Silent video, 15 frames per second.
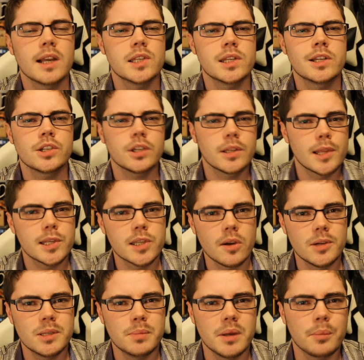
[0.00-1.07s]
Essentially, there's
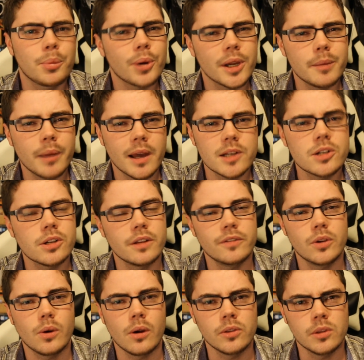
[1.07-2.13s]
going to be a pre-patch
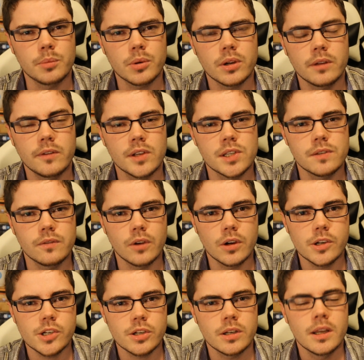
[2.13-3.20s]
if you own the previous
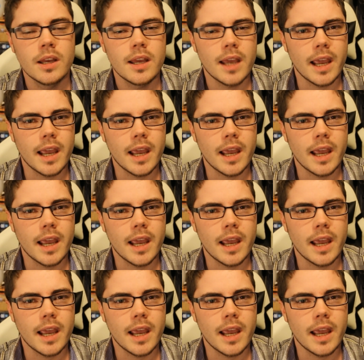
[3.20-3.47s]
version,